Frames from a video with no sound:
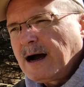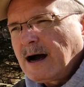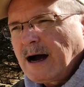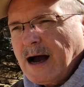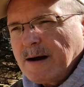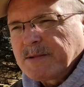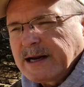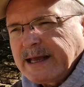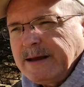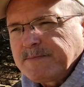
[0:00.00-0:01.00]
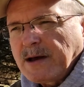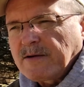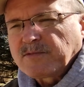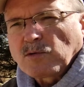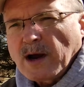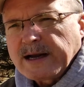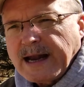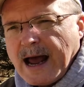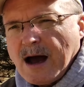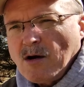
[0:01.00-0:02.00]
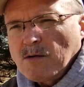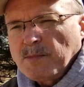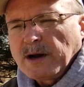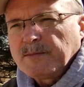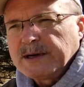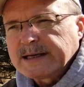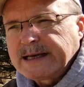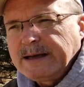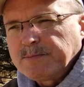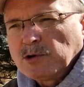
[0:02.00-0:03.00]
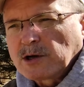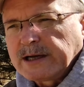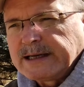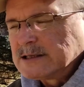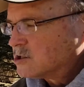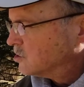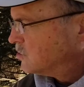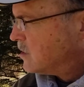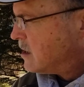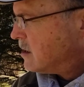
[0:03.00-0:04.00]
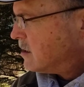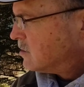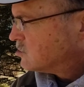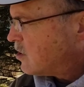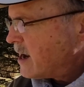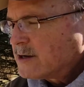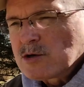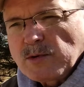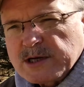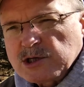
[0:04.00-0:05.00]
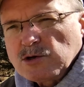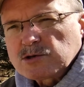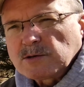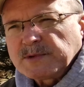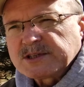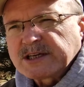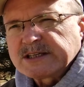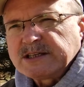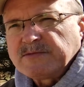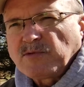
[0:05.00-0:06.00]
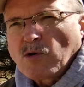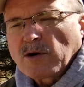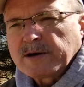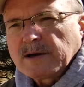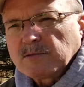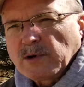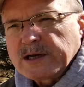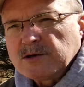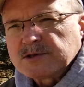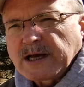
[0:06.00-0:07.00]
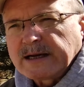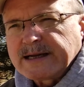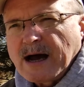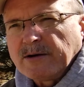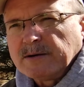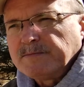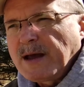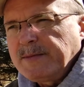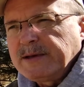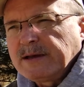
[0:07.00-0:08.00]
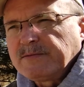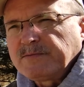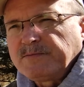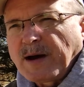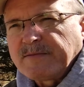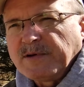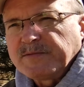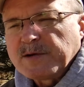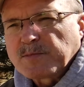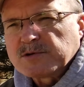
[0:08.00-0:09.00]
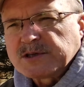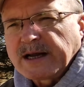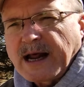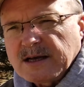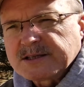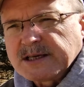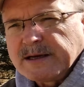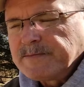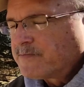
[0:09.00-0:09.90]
I'm going to keep that for right now, but I'm going to keep looking into trying to reduce from the 64, reduce that down maybe by 50%. I'll see.